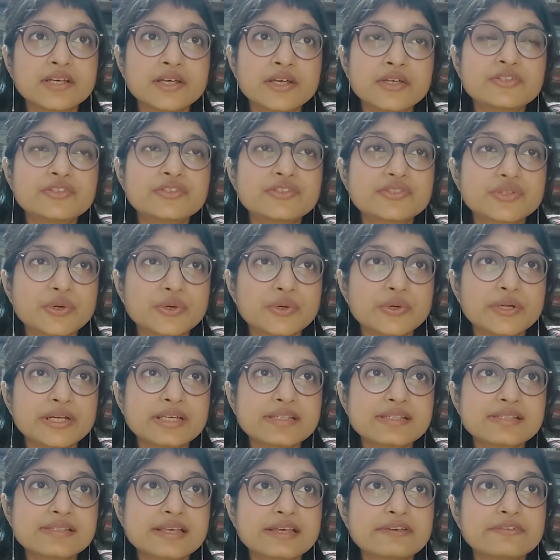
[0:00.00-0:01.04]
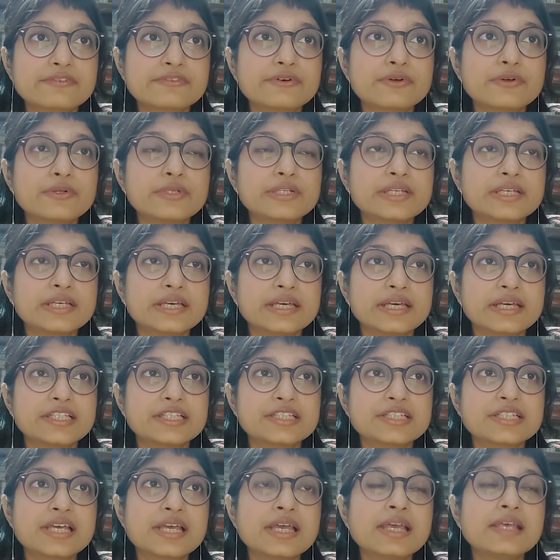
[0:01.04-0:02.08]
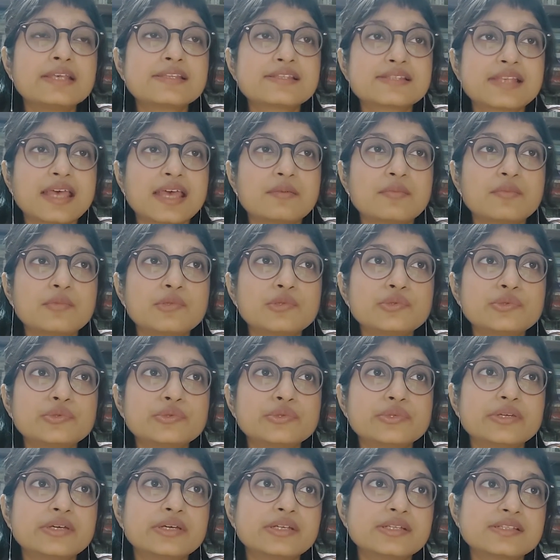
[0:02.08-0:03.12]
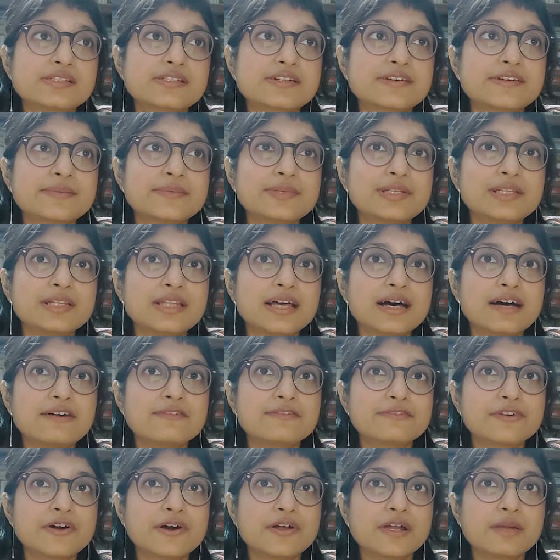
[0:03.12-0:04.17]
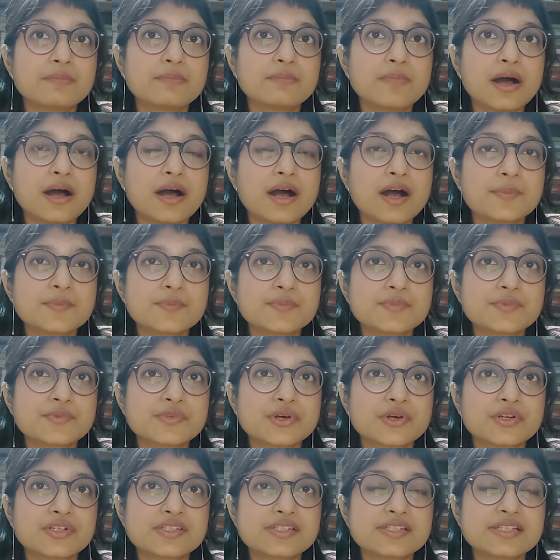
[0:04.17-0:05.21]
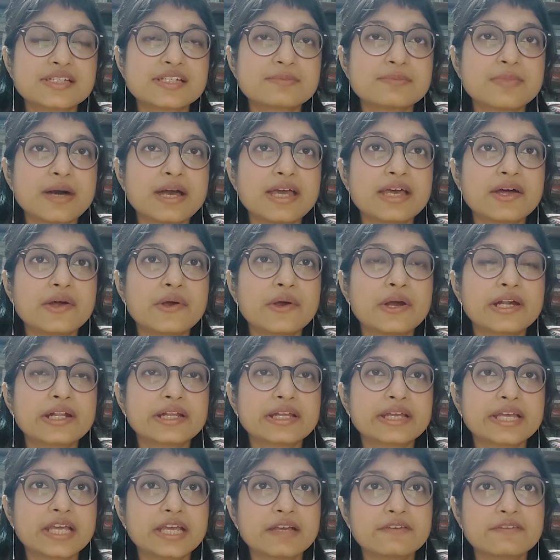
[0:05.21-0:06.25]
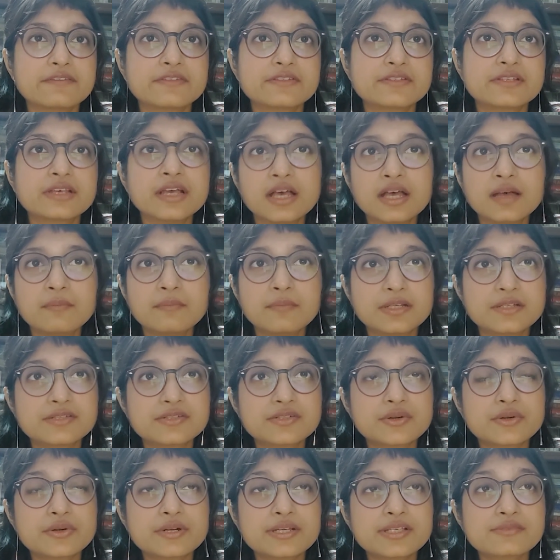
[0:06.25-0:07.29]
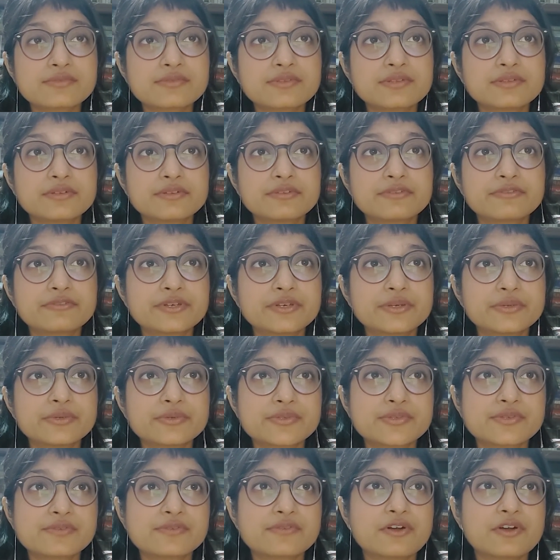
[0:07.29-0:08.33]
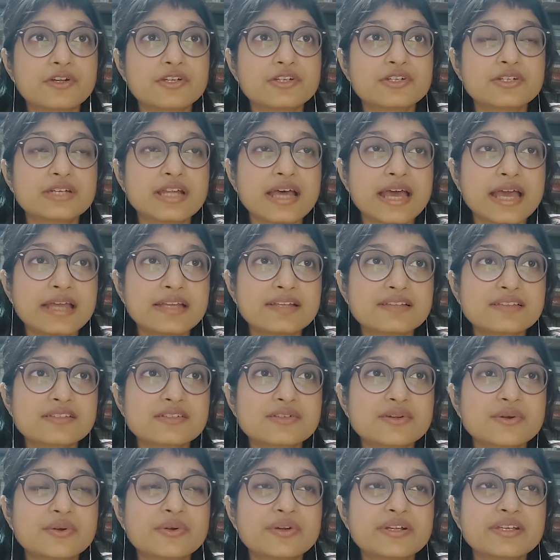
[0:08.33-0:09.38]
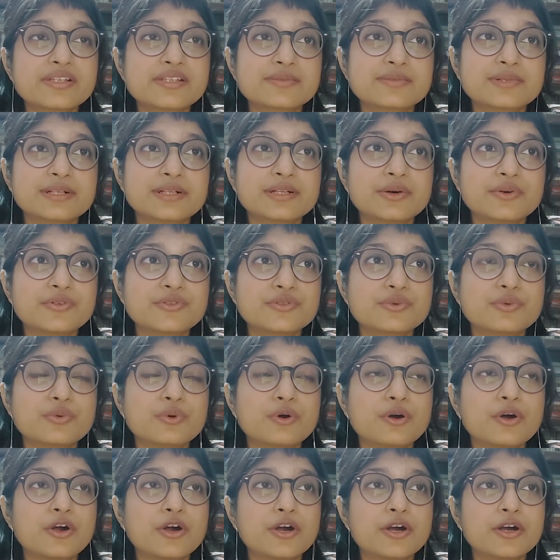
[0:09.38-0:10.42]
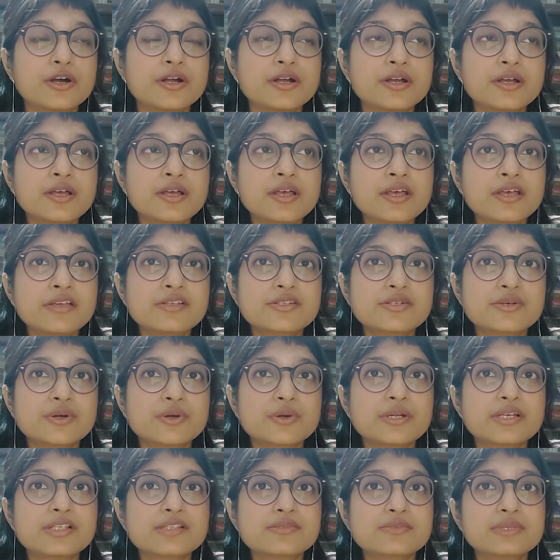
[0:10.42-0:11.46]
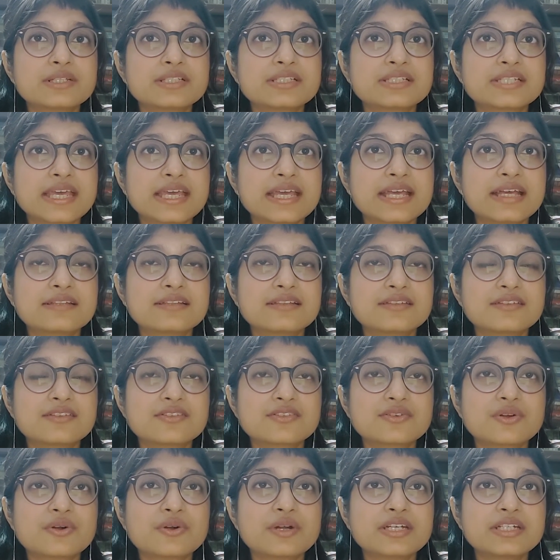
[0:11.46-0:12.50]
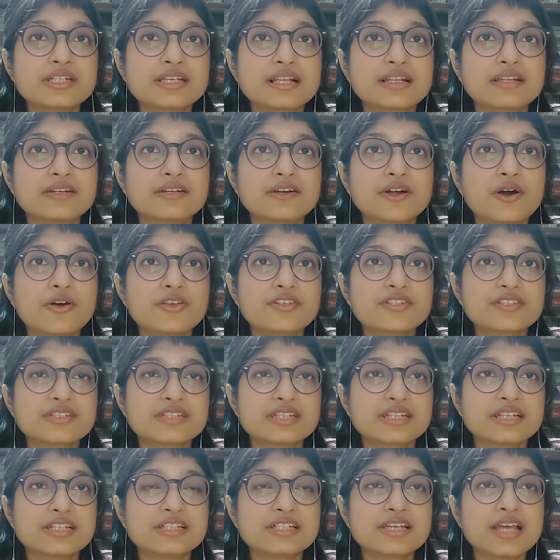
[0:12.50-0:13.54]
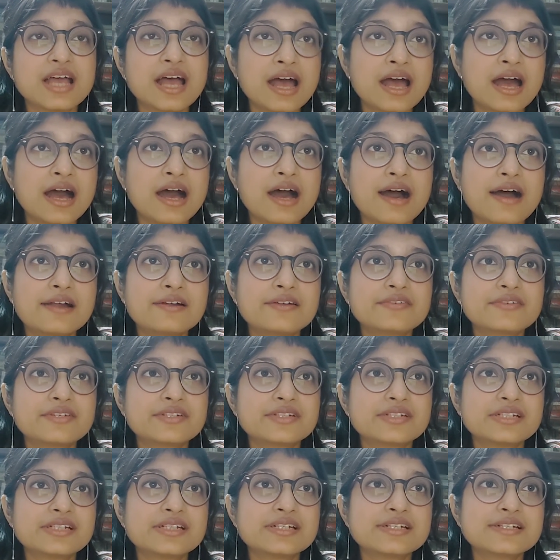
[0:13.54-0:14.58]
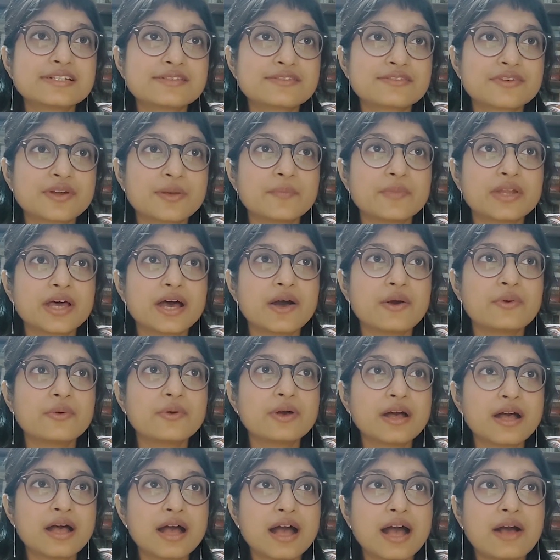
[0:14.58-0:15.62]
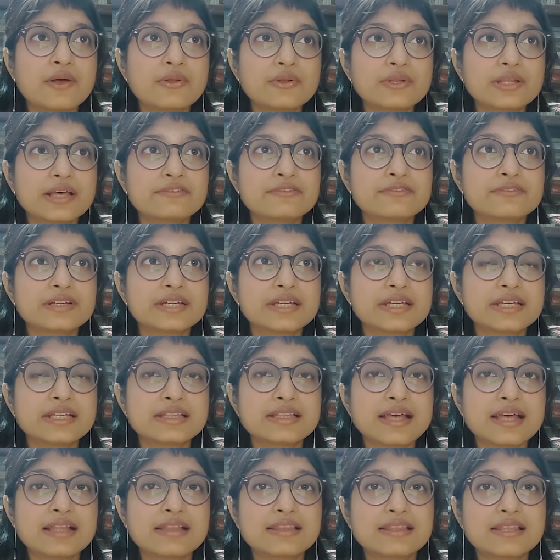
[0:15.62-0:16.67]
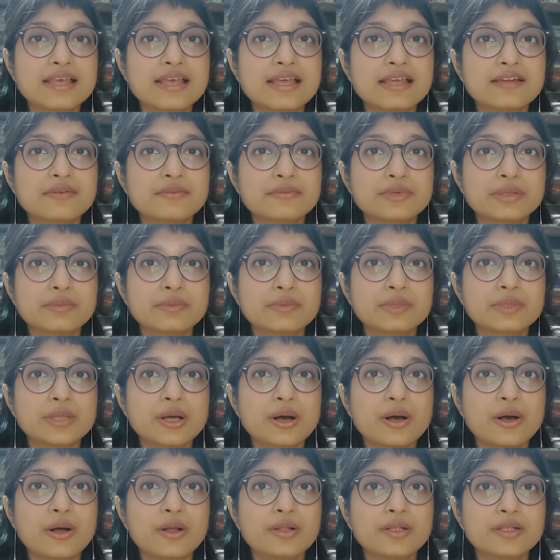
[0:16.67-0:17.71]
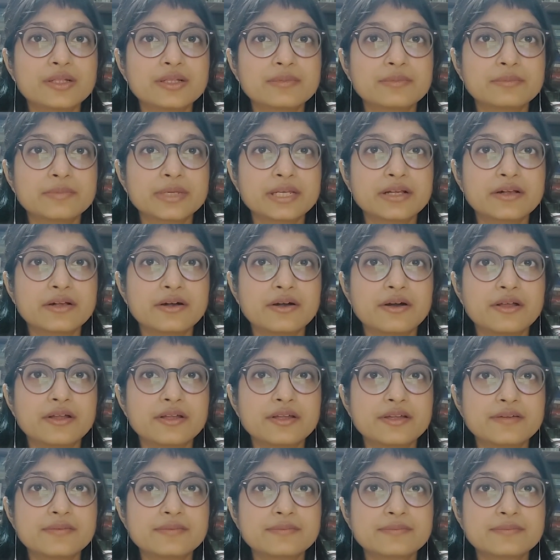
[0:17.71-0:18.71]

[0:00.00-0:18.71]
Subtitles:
Stories say foliage, say moon, scribble love on palms or sit by our caves. But stories will refuse, for tonight stories will go to war. Stories will take the storyteller hostage. 100 years from now, how lovely that then we will all be gone.